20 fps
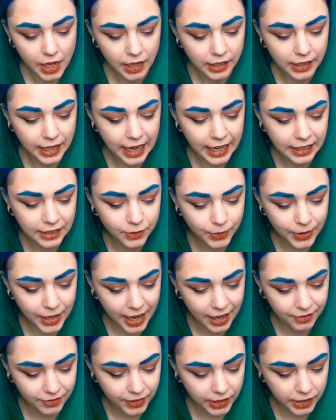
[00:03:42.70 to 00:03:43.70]
Next, we
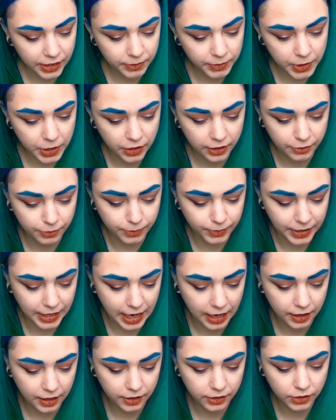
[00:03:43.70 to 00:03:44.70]
have volume 2 of
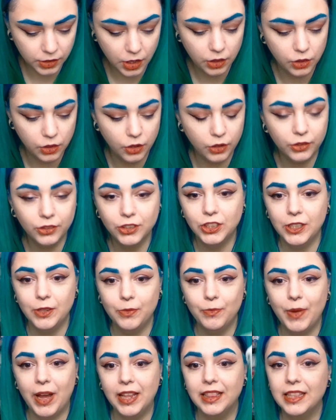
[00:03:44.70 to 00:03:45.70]
Mineto's
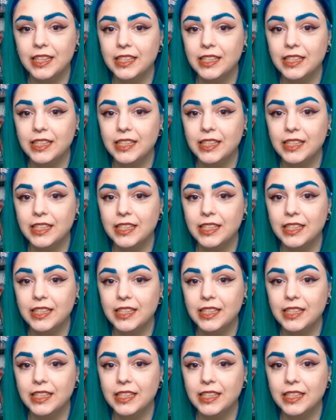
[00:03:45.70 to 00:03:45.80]
Laundromat.